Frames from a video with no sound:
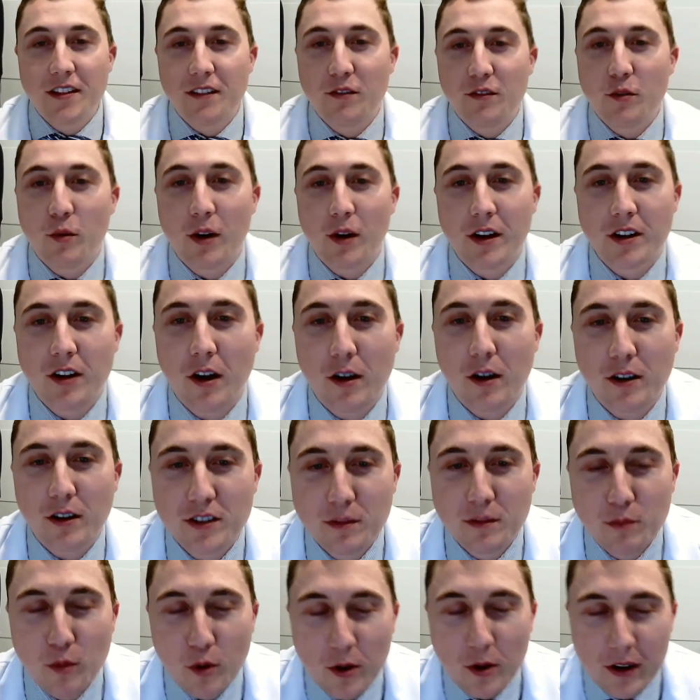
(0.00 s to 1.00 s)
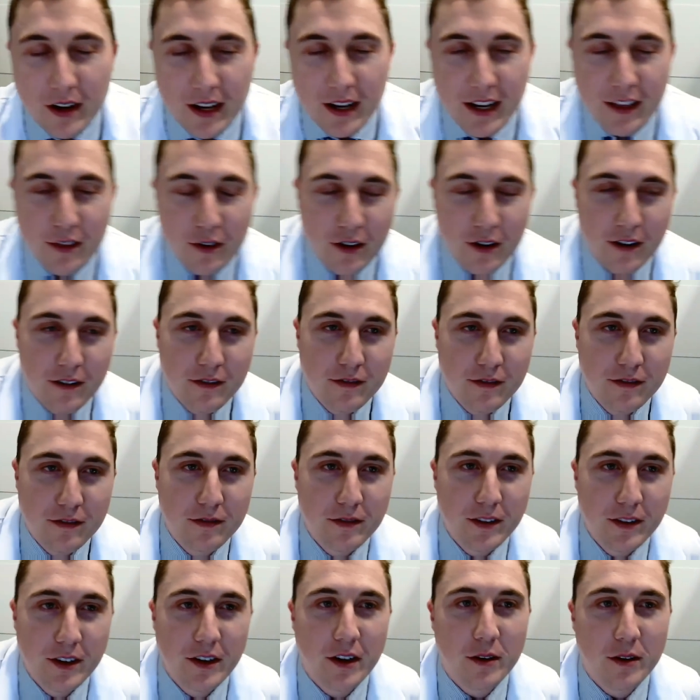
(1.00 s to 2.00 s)
if you want to talk some more to either of,
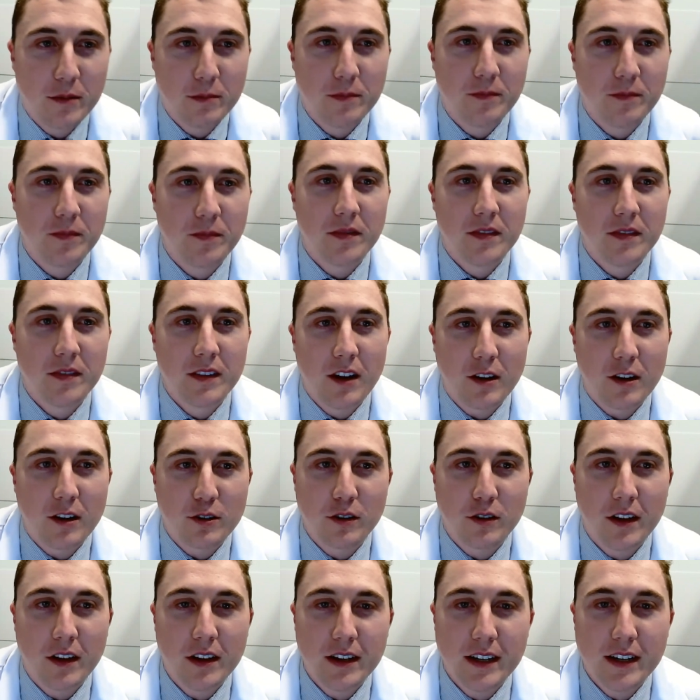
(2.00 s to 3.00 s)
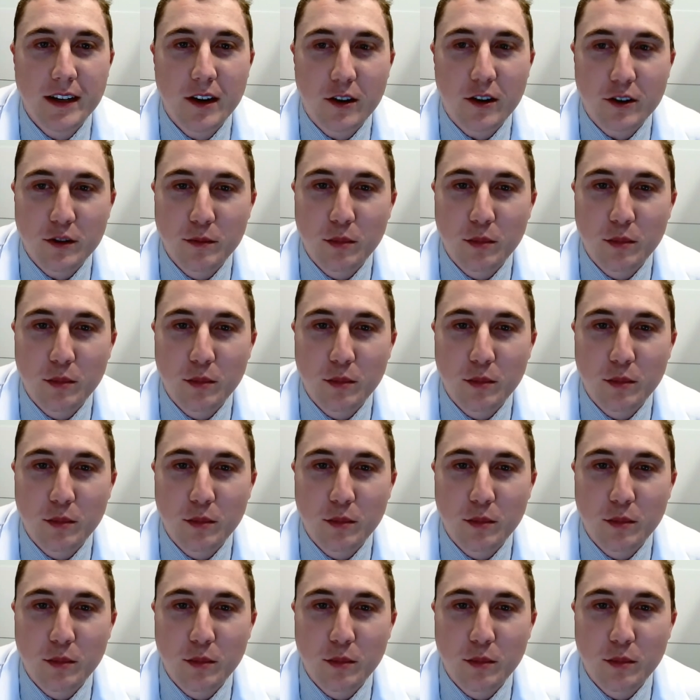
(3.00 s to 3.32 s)
you know, Dr. Lundy, Dr.